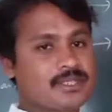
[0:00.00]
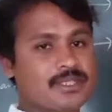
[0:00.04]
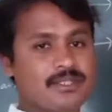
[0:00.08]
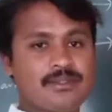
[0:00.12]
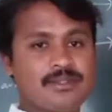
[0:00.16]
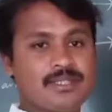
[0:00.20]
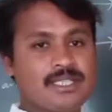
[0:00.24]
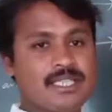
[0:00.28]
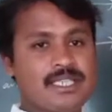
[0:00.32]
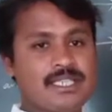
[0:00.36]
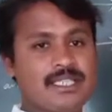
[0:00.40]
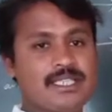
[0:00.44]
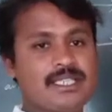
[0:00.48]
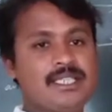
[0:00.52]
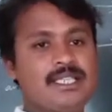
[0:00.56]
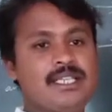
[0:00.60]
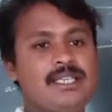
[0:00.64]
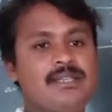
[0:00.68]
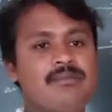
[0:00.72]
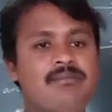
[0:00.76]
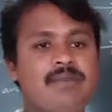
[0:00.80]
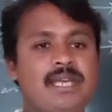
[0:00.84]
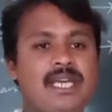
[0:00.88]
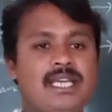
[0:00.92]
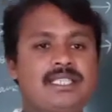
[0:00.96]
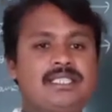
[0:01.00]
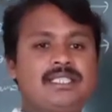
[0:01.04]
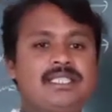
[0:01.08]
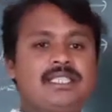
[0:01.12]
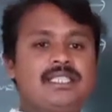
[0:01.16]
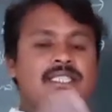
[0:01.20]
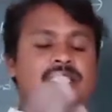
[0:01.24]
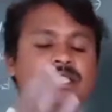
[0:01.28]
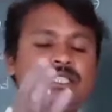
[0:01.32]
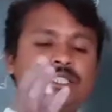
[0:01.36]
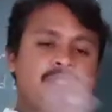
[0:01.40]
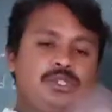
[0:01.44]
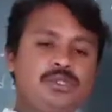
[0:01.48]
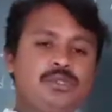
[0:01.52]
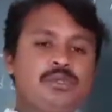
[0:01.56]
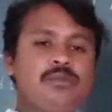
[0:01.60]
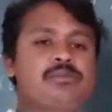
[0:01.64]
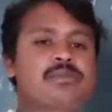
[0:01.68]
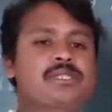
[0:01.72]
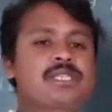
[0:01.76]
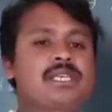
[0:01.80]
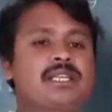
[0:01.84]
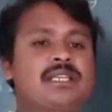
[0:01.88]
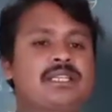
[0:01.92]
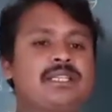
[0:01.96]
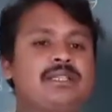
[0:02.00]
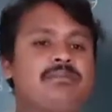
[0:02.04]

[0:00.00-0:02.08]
Okay, magnetic tubes are